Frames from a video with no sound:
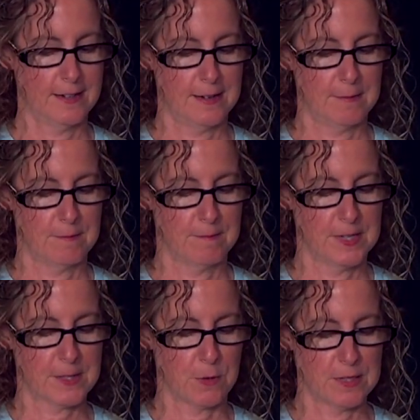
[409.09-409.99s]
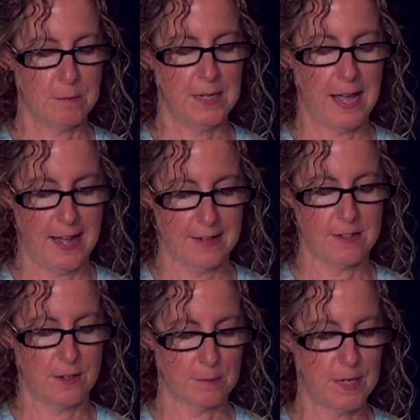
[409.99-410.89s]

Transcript: uh, it's going to be at Dog